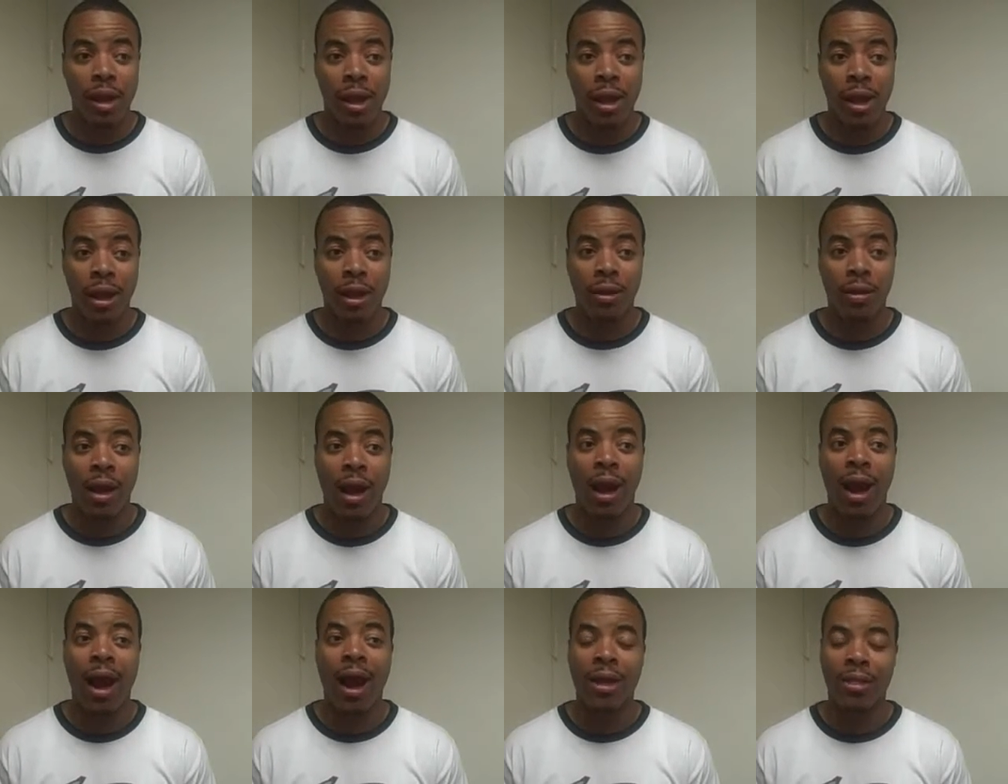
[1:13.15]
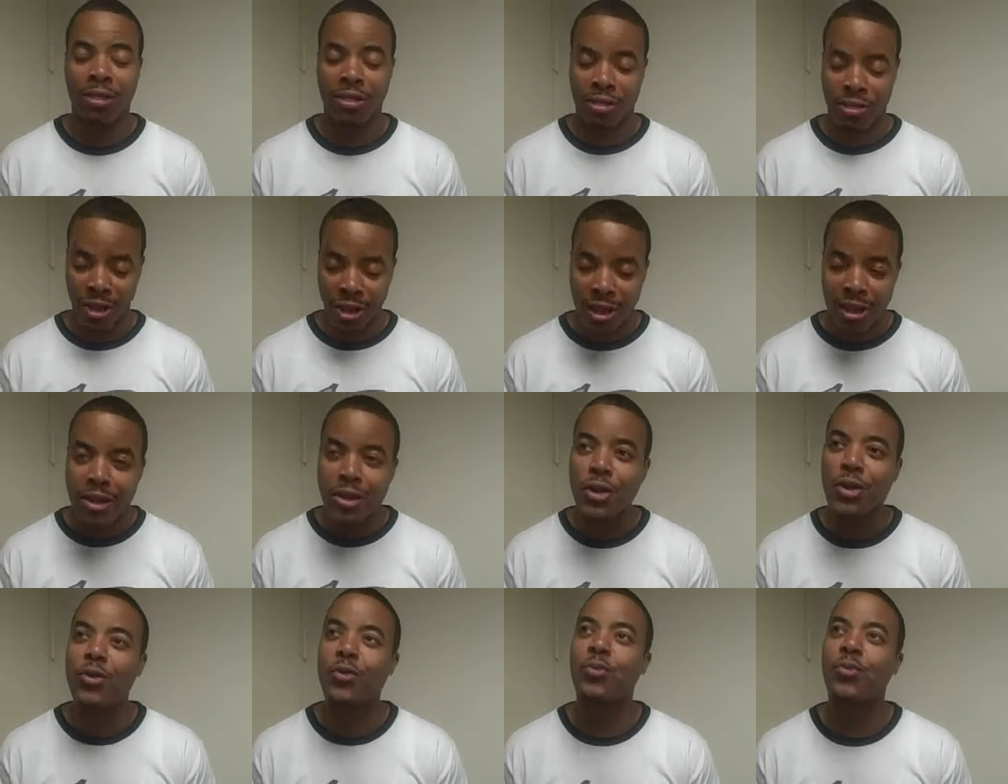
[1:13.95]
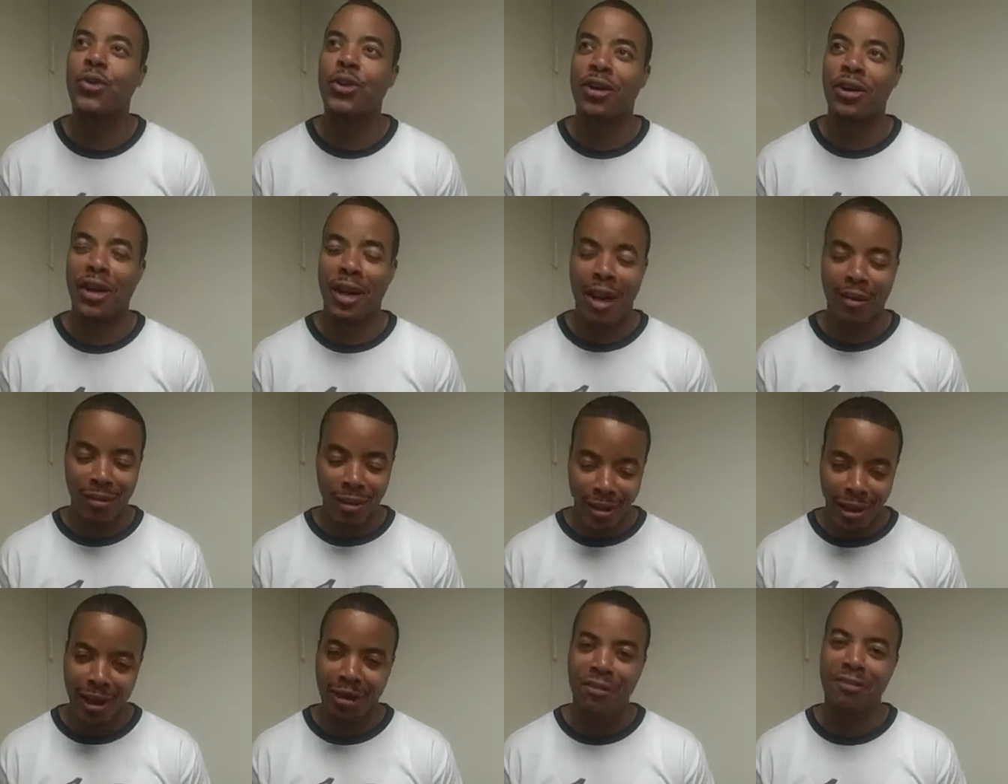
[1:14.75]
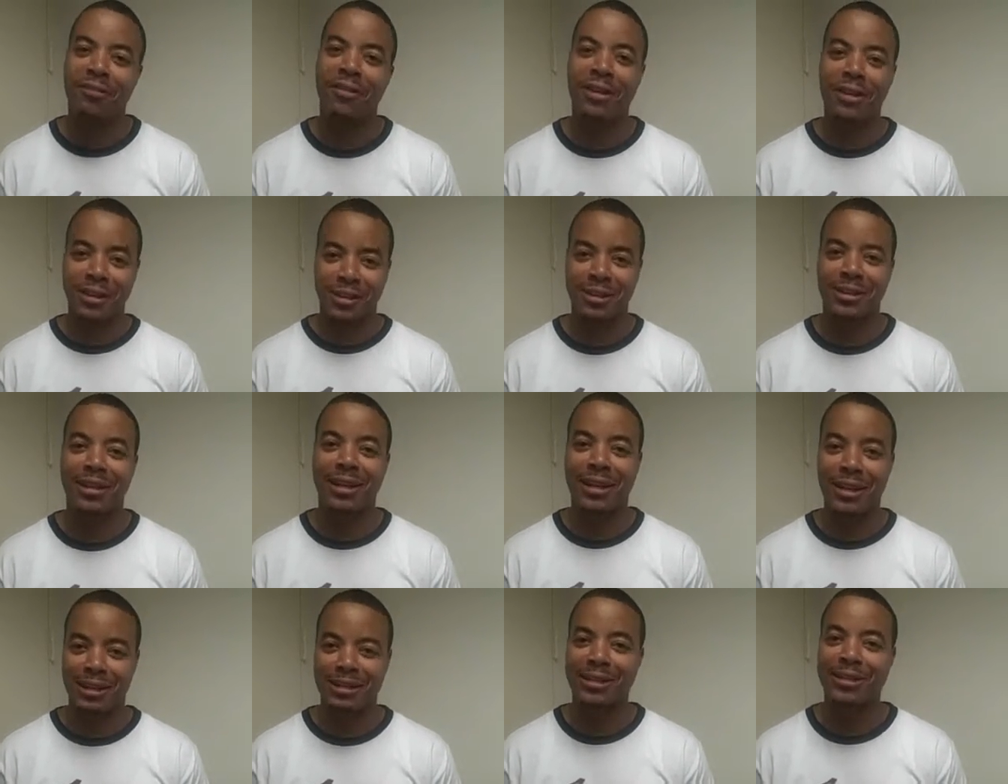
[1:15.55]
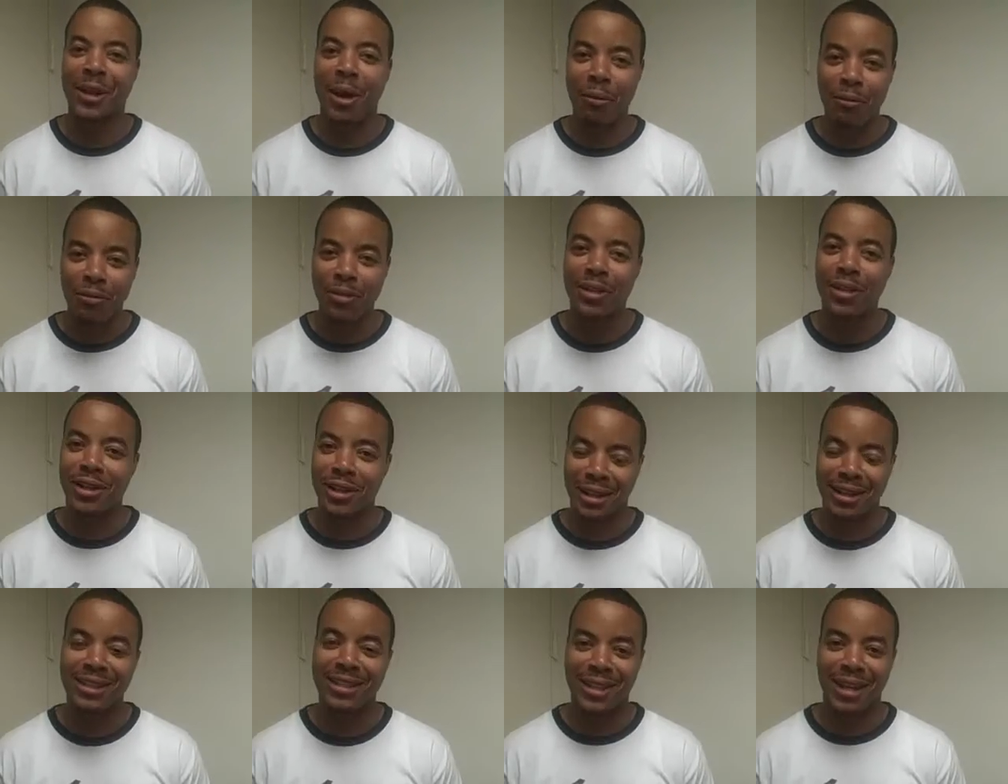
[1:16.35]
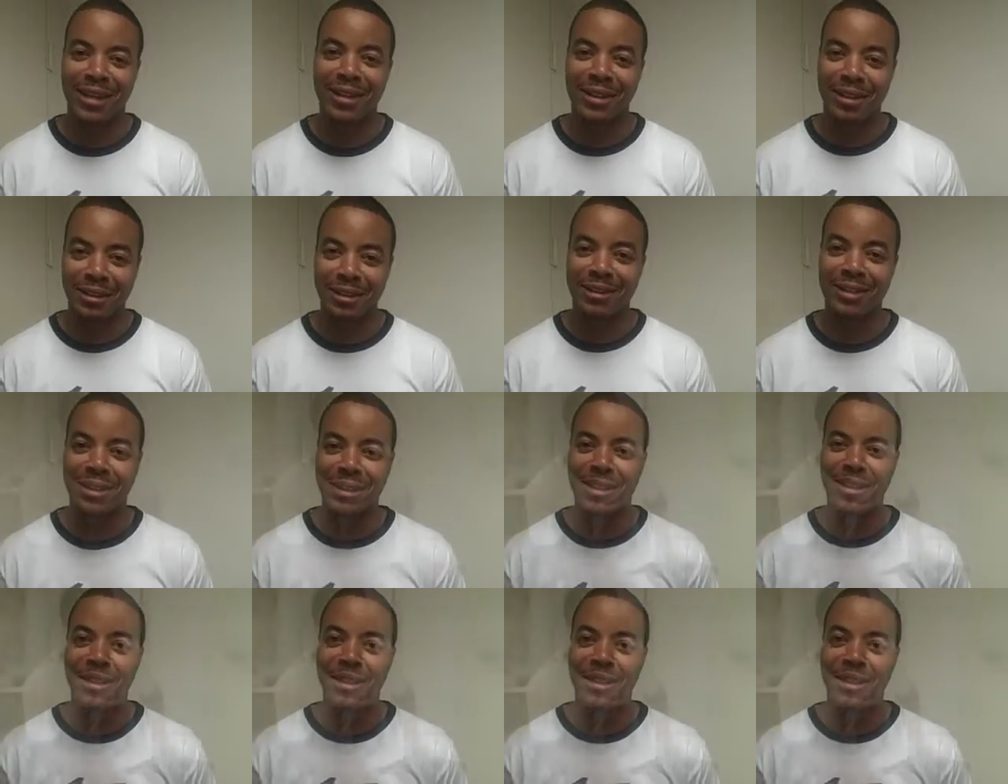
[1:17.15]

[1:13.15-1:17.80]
And I think we're going to have a lot of fun today, so I'm really excited.